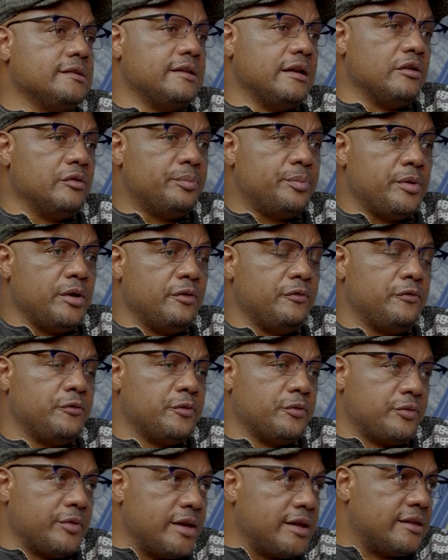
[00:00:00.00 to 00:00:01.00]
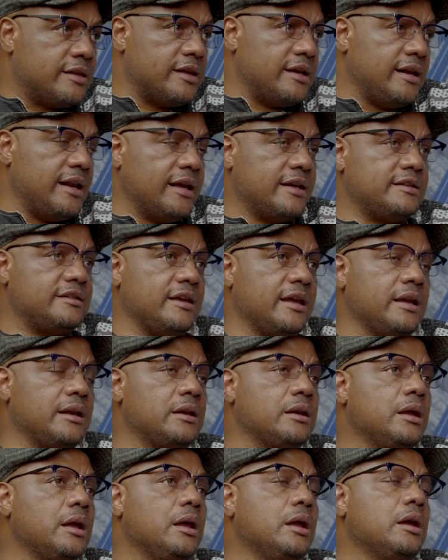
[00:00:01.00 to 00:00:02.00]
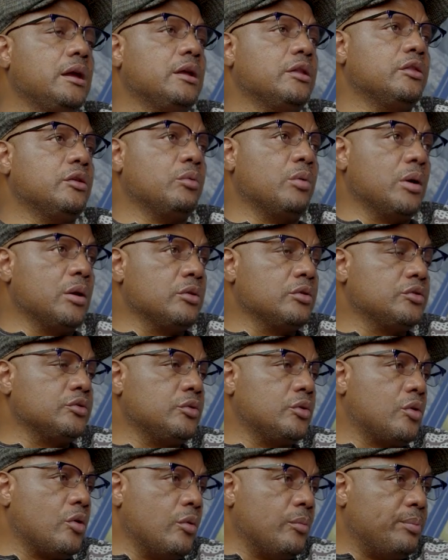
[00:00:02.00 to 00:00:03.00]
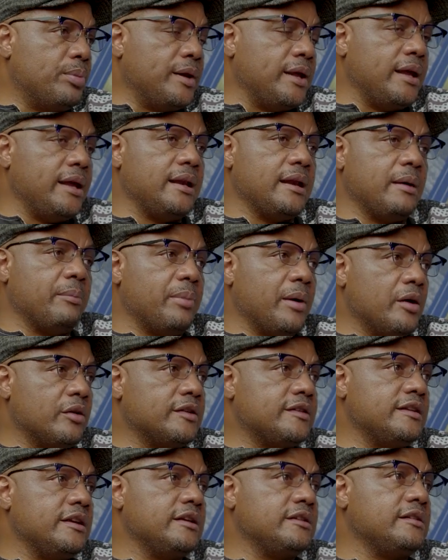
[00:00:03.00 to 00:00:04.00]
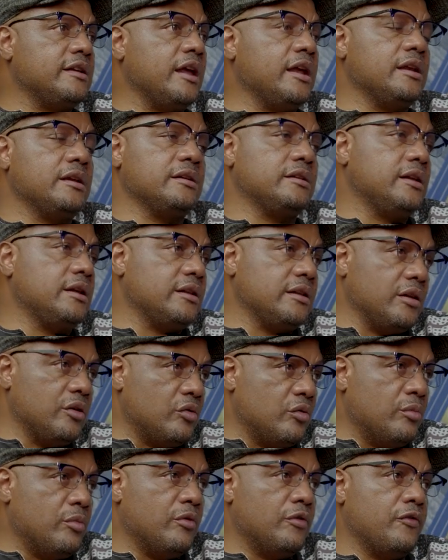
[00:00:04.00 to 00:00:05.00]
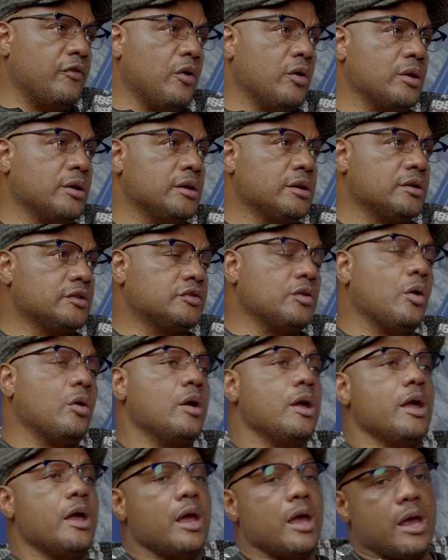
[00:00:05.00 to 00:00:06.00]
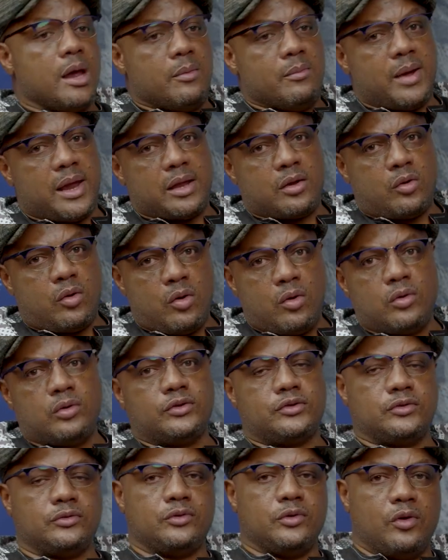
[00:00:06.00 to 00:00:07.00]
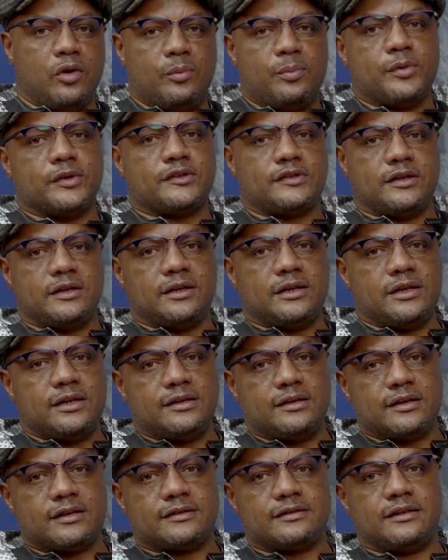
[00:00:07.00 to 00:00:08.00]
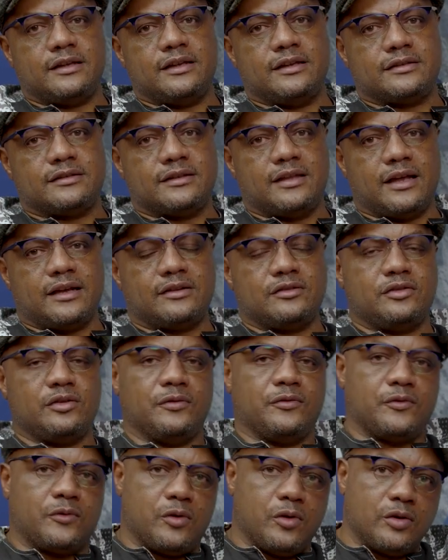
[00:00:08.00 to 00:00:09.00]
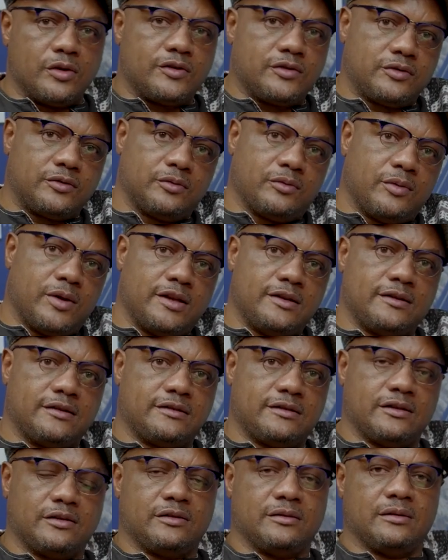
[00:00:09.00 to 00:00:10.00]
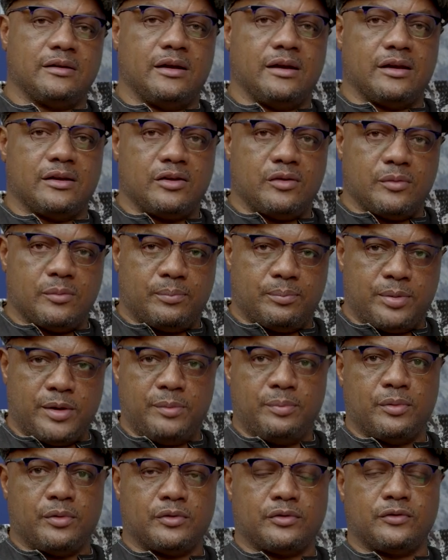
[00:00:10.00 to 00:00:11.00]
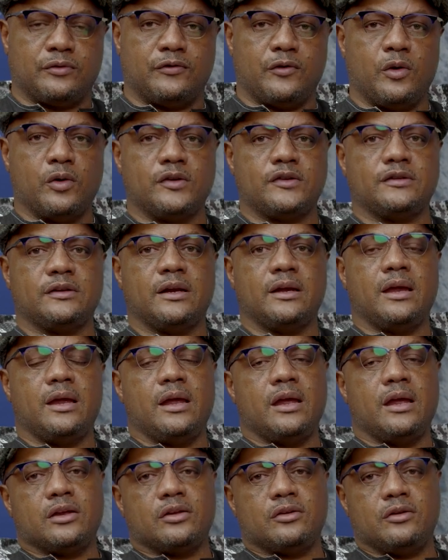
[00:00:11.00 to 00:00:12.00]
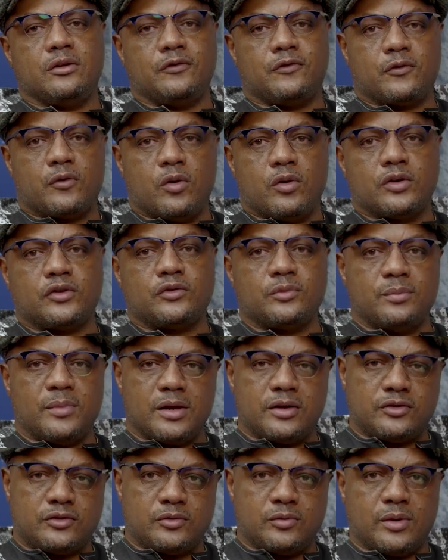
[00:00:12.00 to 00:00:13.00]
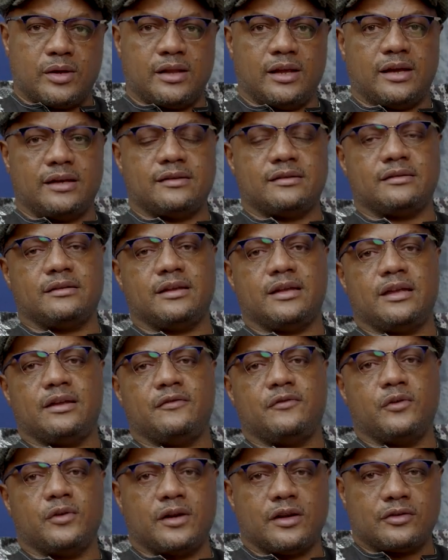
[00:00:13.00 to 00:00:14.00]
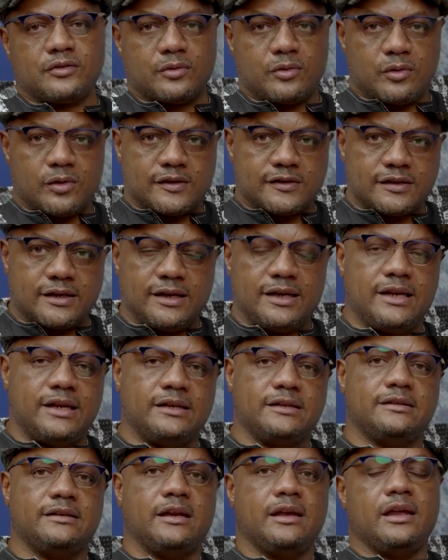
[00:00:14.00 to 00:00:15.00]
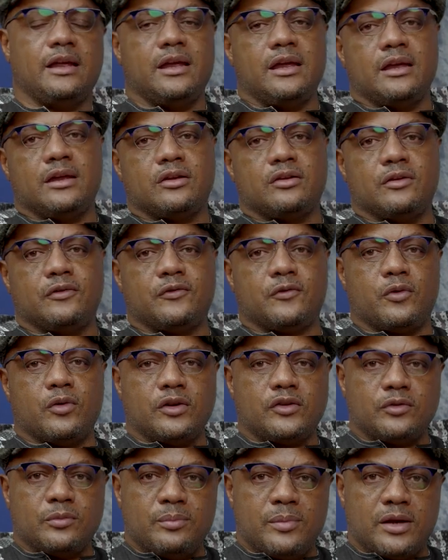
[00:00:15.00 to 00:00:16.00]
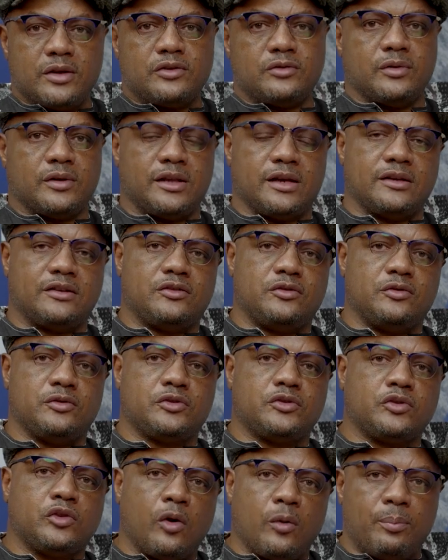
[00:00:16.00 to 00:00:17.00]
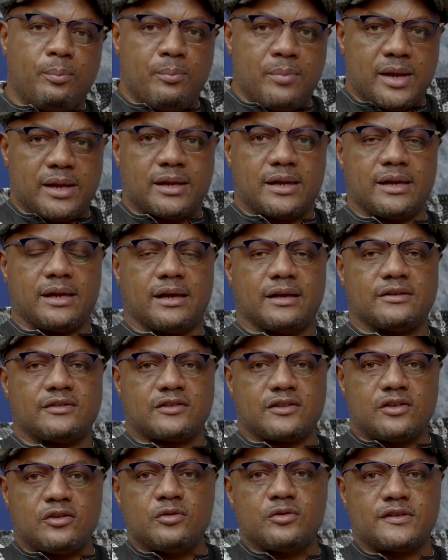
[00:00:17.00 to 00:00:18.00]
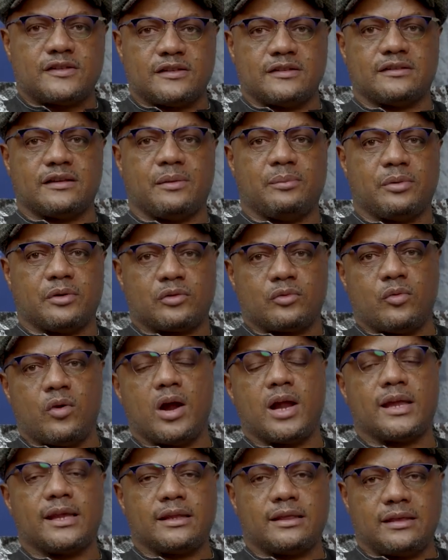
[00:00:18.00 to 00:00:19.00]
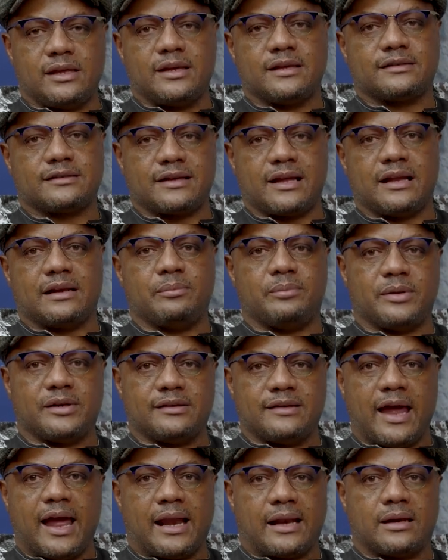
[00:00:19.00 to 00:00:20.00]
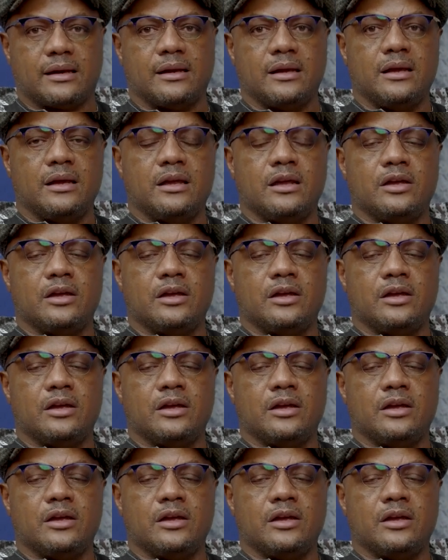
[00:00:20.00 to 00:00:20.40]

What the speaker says: ZANU-PF will rig the election, the world will complain about it, and then they will move on. So my call to opposition leaders is that you've got to register your people to vote. You've got to make sure that the voters' roll is cleaned. You've got to make sure that you stop making excuses about why things can't be done.